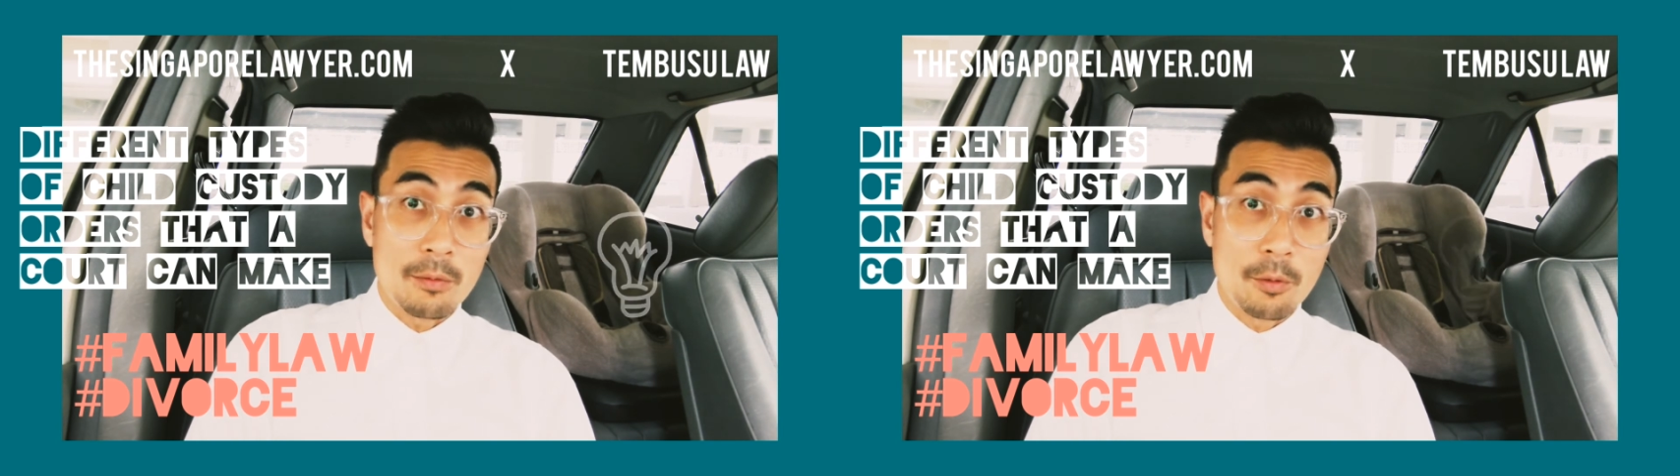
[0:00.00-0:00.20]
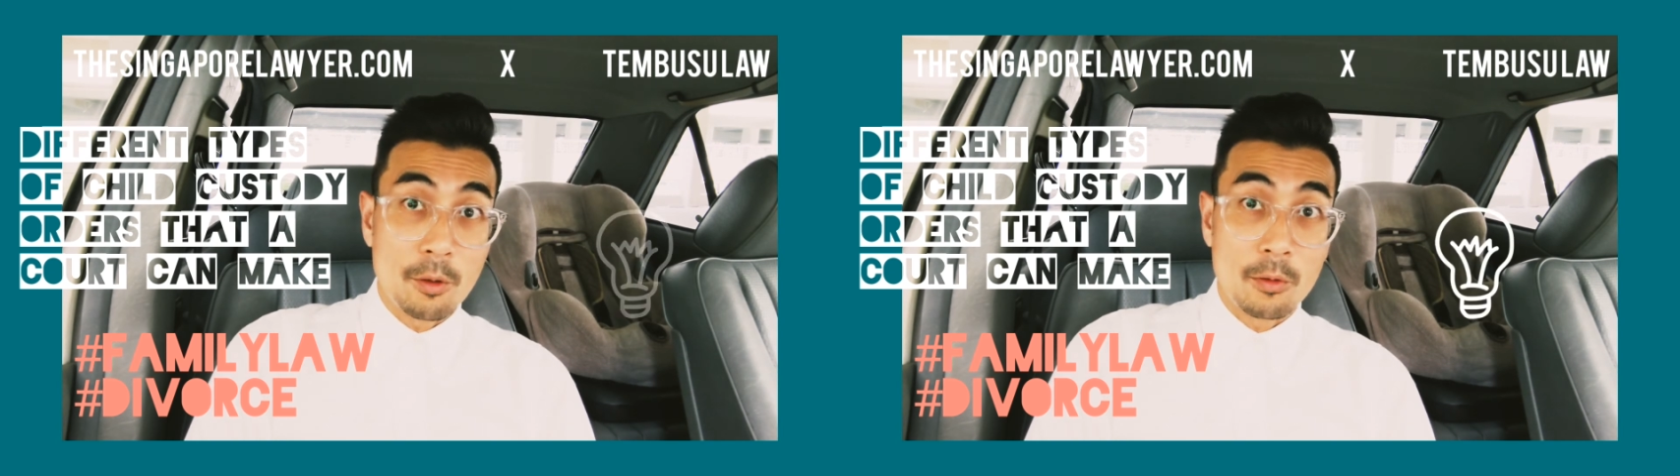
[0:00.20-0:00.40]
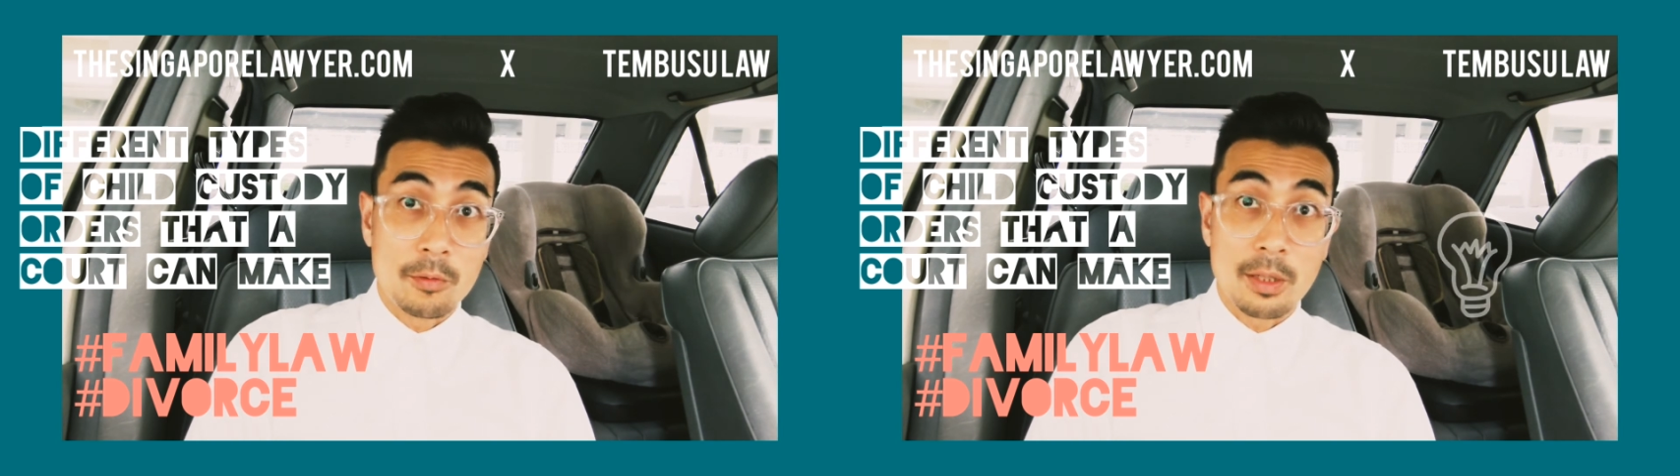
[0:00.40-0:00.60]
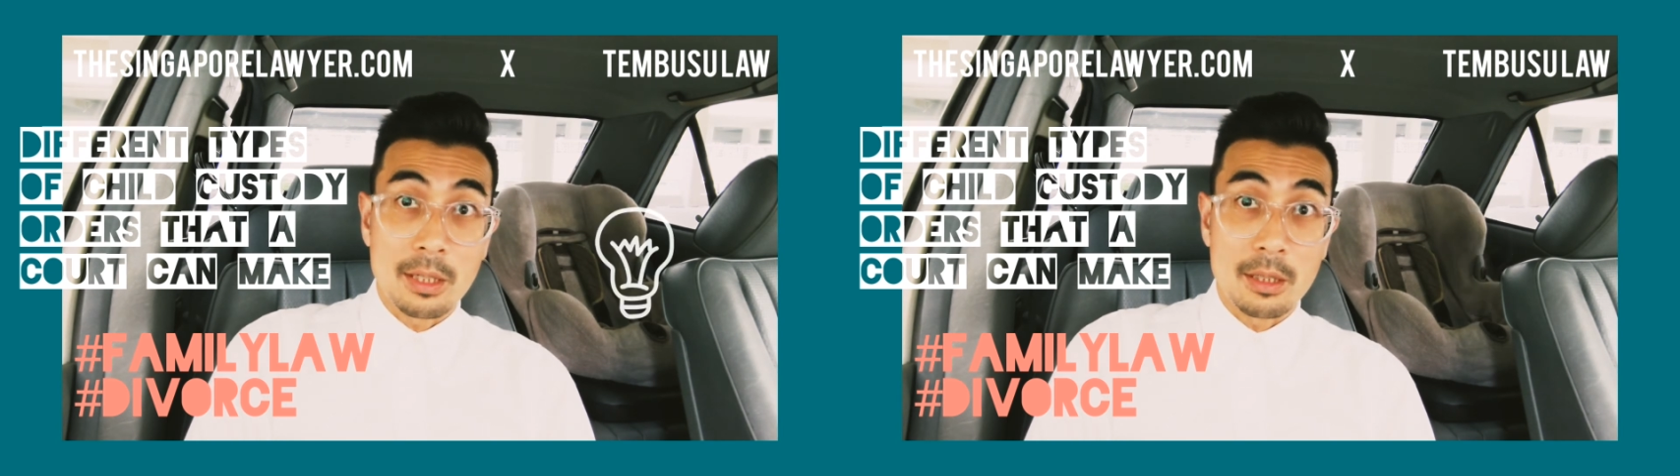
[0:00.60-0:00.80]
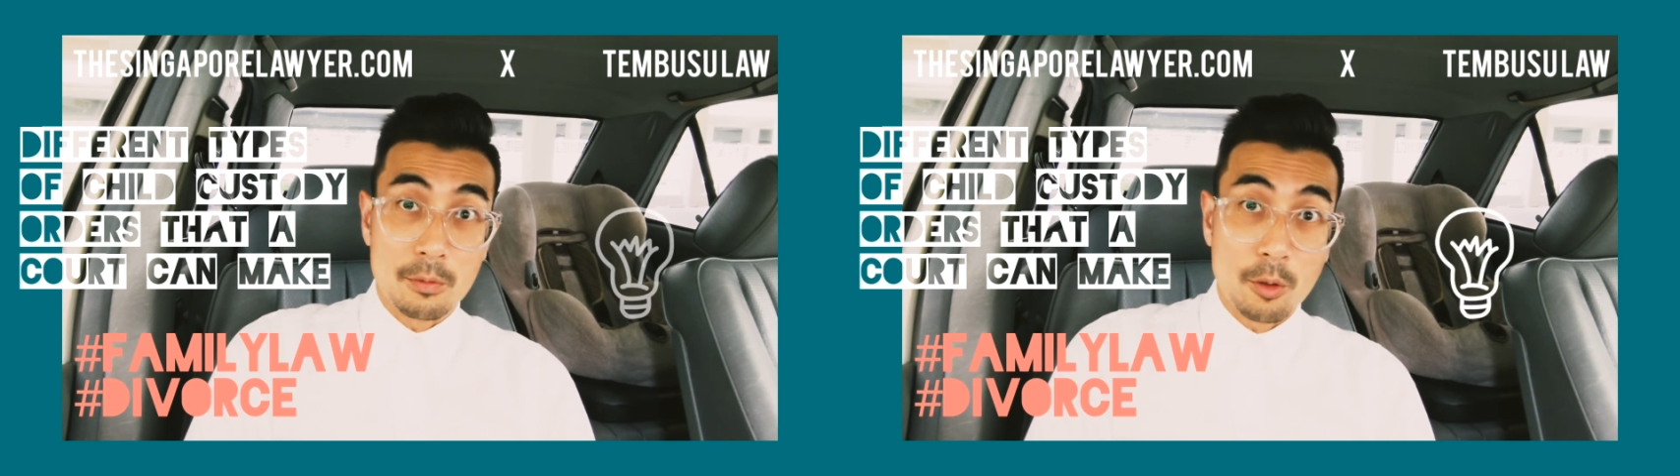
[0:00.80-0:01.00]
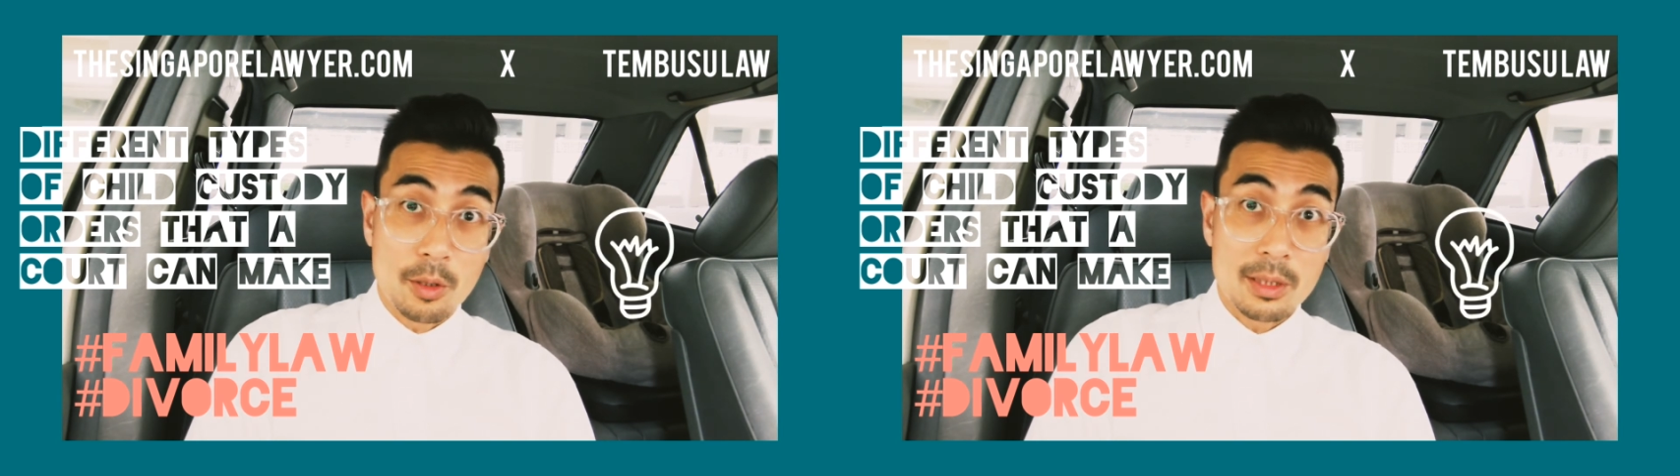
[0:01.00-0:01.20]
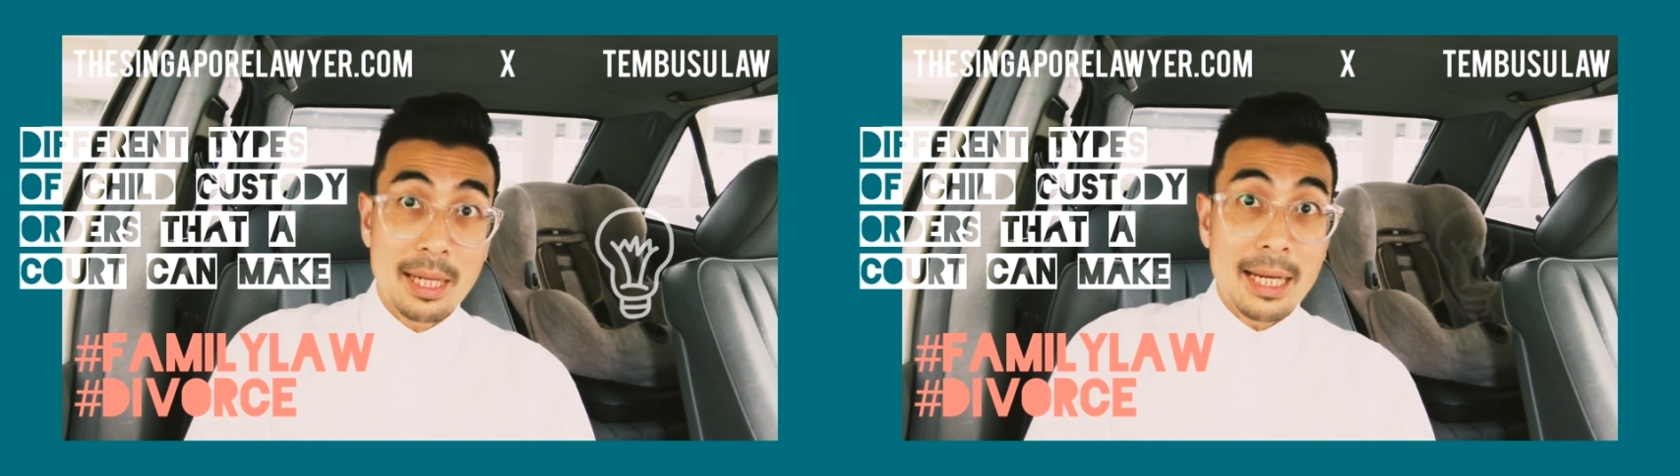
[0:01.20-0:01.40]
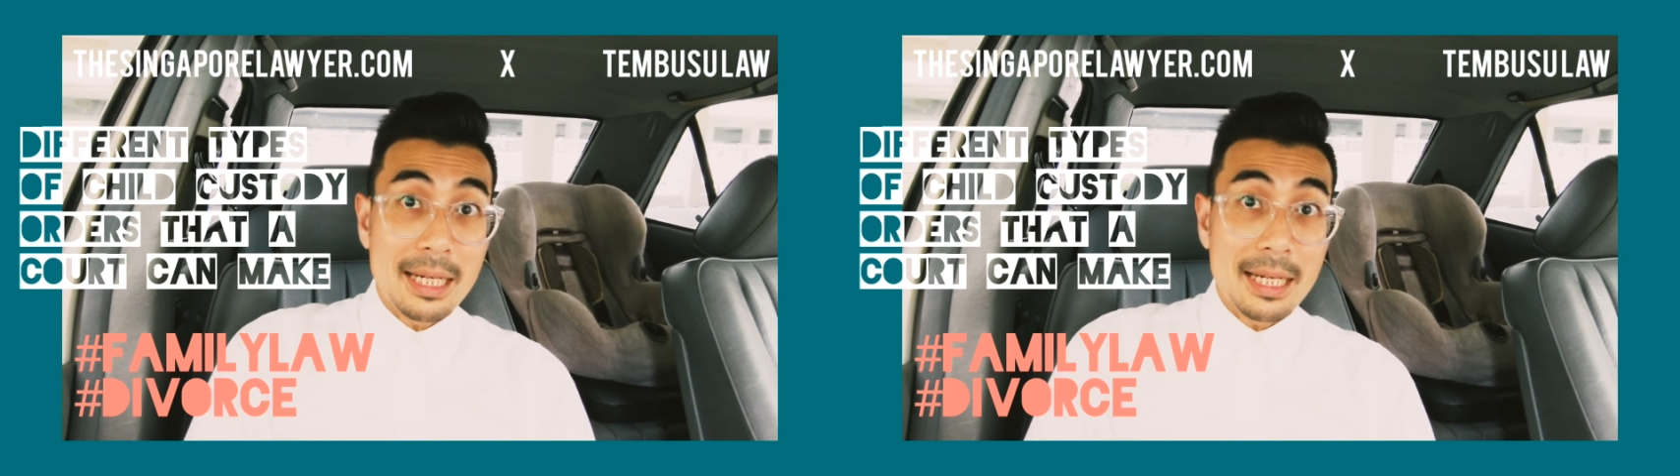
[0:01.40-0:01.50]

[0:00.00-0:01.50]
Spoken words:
involved in a divorce,